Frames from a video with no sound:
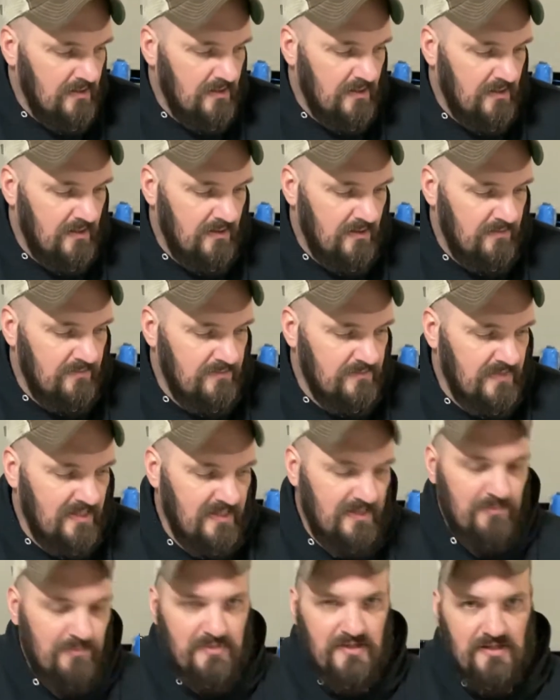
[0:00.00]
It
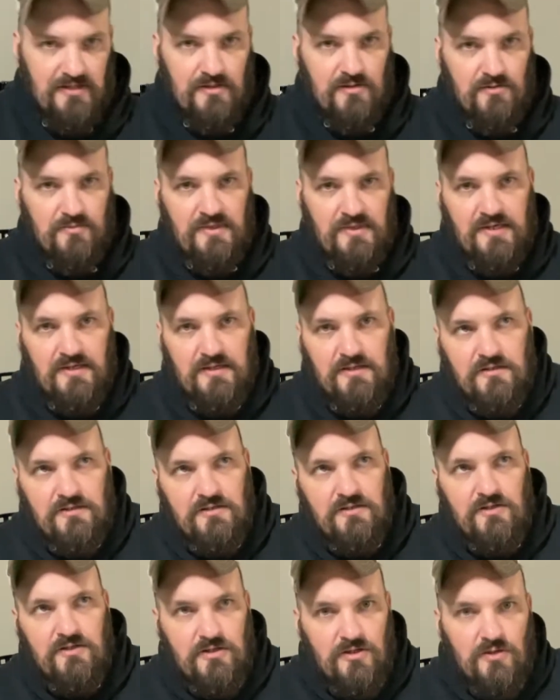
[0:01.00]
can be a little bit
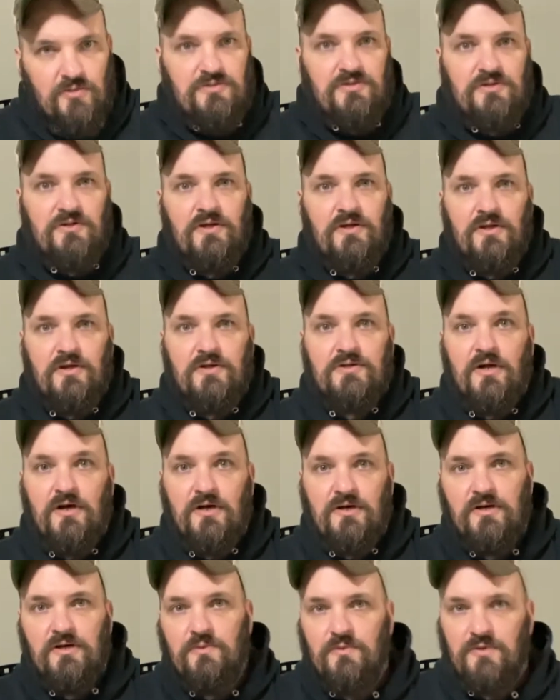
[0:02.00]
closer to the
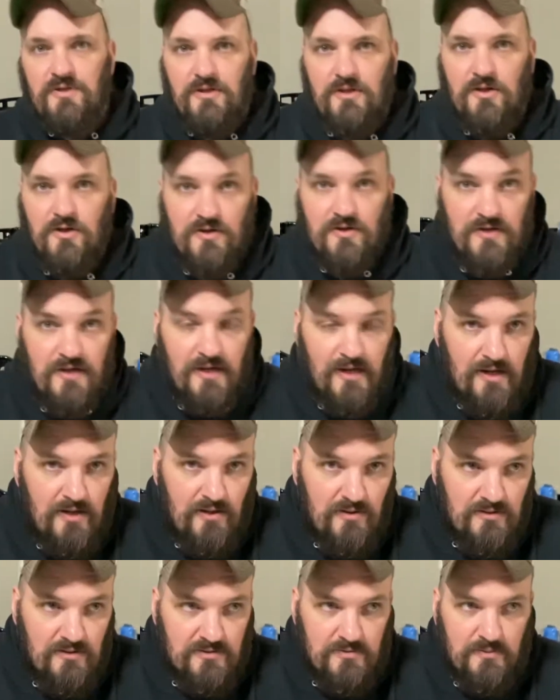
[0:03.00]
target with a longer
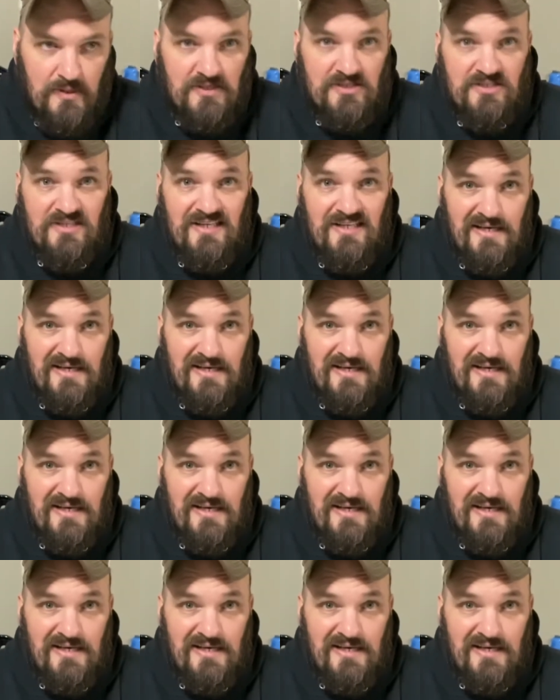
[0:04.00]
arrow, especially like